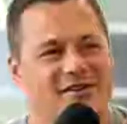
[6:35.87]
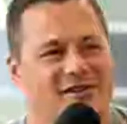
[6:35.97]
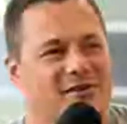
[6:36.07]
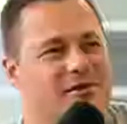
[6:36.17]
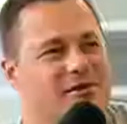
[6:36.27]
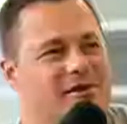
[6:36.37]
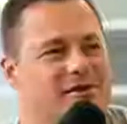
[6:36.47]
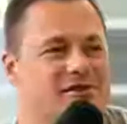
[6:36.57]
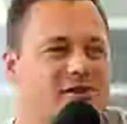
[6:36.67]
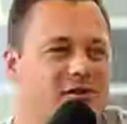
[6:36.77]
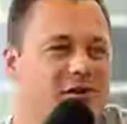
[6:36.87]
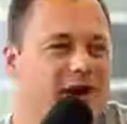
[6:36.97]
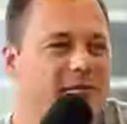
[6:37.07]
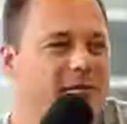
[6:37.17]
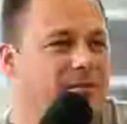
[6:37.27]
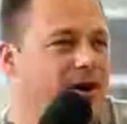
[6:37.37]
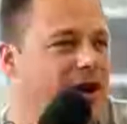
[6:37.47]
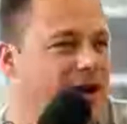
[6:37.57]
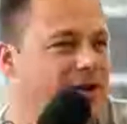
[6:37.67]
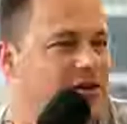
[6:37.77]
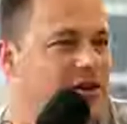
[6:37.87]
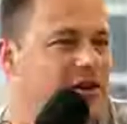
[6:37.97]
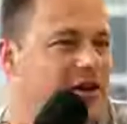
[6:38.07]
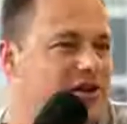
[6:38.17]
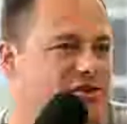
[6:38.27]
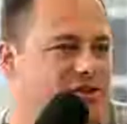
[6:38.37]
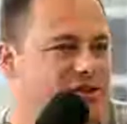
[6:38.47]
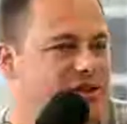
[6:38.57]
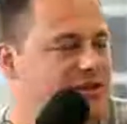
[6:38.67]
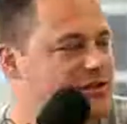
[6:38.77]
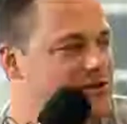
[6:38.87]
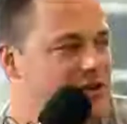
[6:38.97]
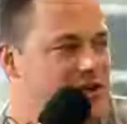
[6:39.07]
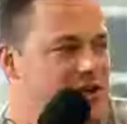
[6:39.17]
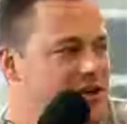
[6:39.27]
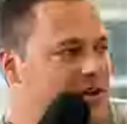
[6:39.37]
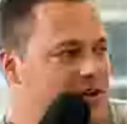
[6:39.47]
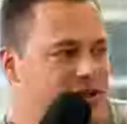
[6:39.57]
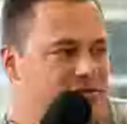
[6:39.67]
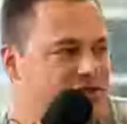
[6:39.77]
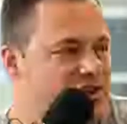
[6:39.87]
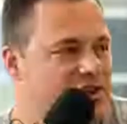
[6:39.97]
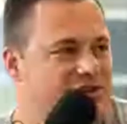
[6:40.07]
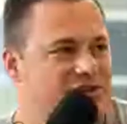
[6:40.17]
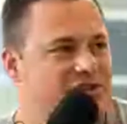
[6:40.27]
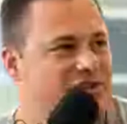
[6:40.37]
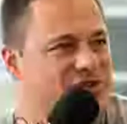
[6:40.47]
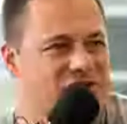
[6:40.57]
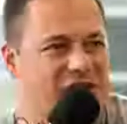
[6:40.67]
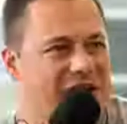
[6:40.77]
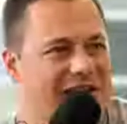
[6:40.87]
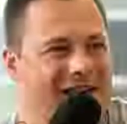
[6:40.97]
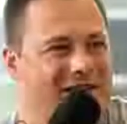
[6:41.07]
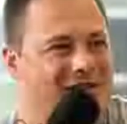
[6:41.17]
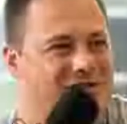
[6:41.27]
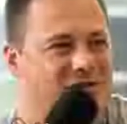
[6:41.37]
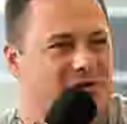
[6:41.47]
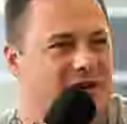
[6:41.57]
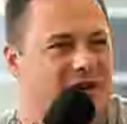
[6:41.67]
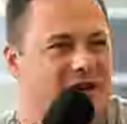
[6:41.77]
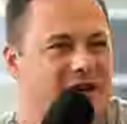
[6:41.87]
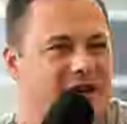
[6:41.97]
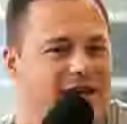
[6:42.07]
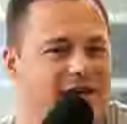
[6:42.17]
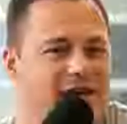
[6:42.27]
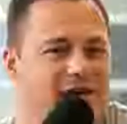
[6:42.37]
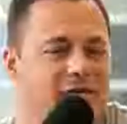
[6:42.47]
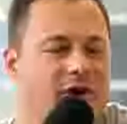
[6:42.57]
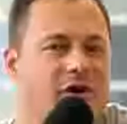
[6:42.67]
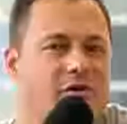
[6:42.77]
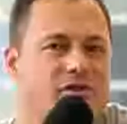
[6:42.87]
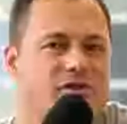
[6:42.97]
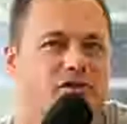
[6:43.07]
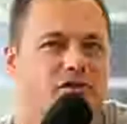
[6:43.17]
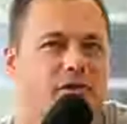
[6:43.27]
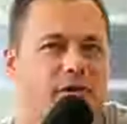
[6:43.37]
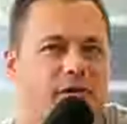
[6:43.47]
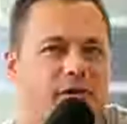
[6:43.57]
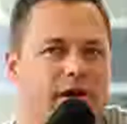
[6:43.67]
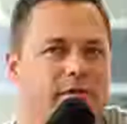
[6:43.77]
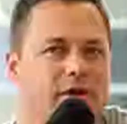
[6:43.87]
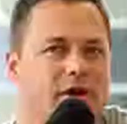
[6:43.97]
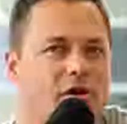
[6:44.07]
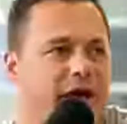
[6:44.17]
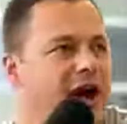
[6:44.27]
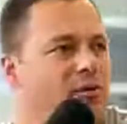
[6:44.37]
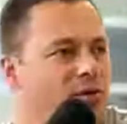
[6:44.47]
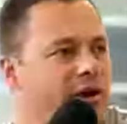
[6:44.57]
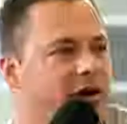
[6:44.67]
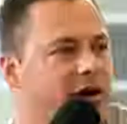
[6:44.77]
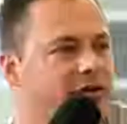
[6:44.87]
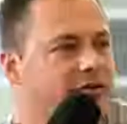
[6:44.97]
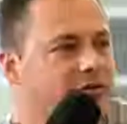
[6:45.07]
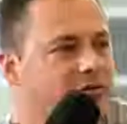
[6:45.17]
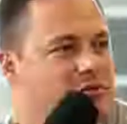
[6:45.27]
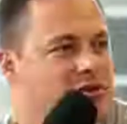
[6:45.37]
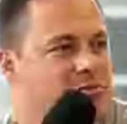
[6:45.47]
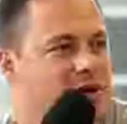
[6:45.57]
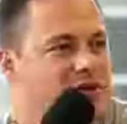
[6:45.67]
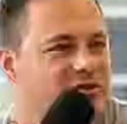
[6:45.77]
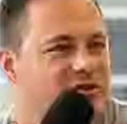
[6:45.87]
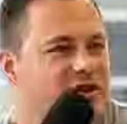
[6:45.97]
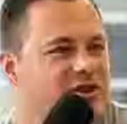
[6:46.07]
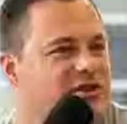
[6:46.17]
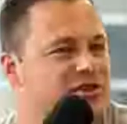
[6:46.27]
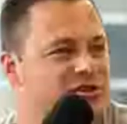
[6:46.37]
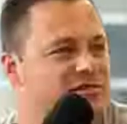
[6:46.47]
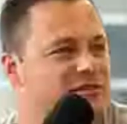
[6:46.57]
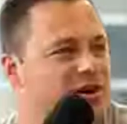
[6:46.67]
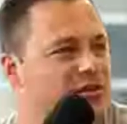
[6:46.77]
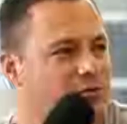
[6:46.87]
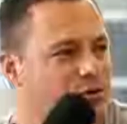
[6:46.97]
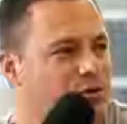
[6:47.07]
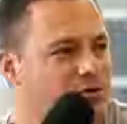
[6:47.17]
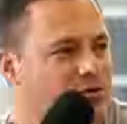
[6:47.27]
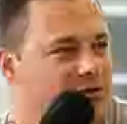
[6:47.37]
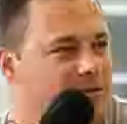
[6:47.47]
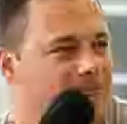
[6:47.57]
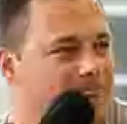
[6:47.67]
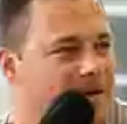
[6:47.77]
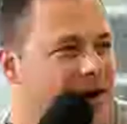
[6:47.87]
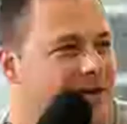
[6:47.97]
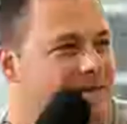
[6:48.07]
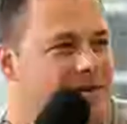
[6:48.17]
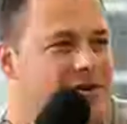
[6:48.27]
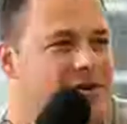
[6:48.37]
So when I met Brian, he loves Jesus. He's just kind of getting into it, and he would always do he would go cowboy on us, which means he just doesn't follow the rules. All right.